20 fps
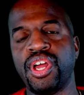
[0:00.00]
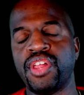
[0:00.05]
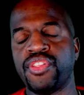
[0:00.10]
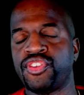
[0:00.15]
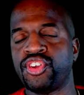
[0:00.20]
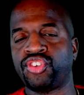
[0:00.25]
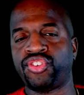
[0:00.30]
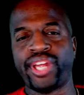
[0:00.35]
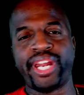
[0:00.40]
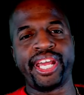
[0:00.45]

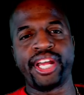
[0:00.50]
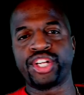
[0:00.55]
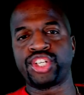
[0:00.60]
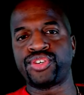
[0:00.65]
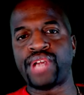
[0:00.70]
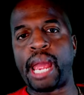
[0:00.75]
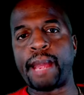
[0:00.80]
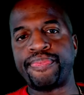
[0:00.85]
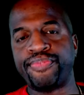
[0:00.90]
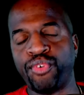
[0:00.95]
They're setting a
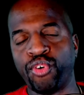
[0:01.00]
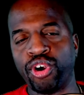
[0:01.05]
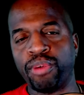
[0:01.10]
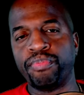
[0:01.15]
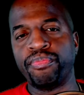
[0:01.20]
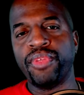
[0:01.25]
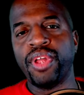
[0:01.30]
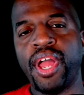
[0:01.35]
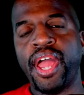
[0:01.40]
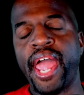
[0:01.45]
trap for him
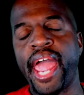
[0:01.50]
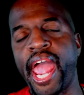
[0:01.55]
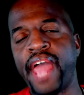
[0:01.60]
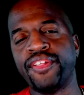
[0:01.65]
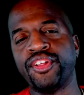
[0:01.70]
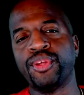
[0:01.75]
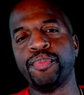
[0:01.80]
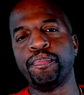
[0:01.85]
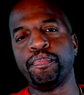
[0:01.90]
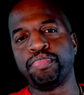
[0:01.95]
and
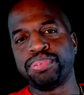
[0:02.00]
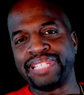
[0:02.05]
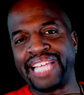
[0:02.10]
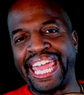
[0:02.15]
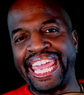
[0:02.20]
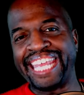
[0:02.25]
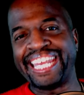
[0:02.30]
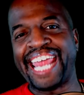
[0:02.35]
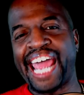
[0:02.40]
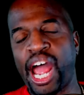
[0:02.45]
they're
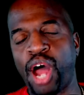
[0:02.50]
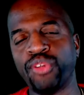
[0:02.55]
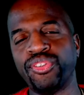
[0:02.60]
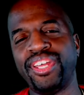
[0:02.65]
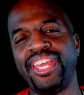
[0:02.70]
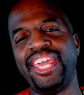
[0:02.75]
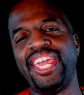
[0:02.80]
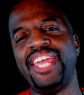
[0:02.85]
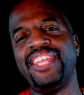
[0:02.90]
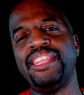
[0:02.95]
playing it out
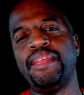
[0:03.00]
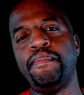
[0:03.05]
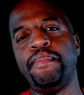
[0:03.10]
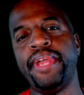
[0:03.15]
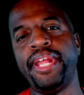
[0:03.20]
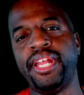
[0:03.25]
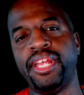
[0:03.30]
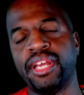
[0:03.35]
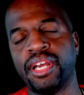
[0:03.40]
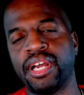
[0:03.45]
in the
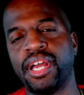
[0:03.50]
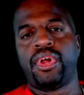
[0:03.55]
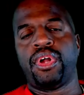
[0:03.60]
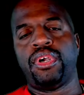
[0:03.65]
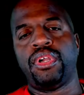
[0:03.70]
media